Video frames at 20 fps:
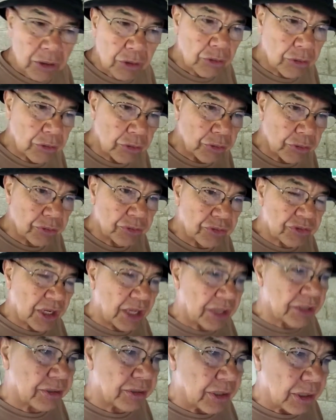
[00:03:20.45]
You
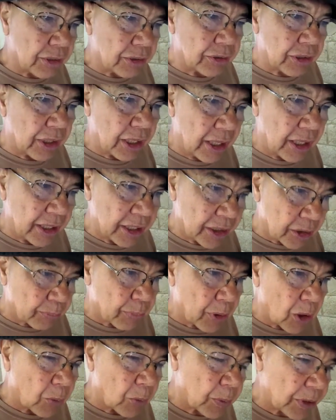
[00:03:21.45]
said the
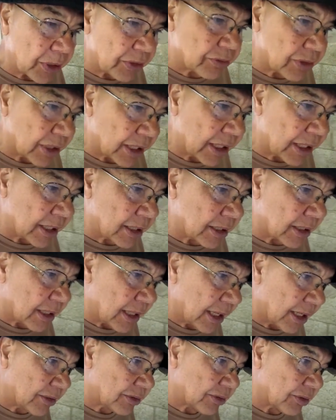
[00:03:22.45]
inappropriate thing
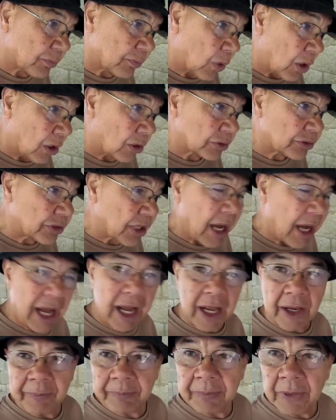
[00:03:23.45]
at the wrong
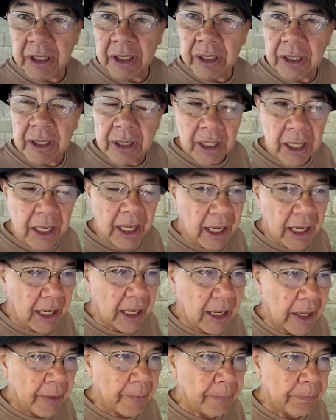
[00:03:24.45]
time.
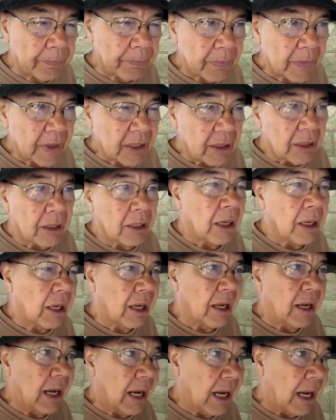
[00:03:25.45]
I
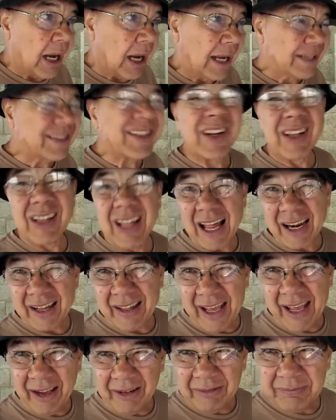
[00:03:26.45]
did a lot of
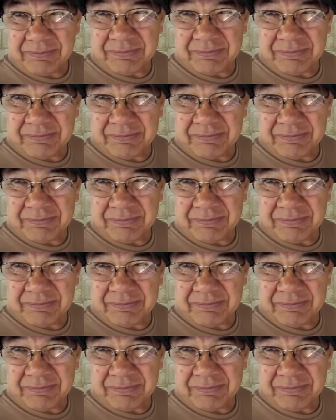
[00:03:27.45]
that.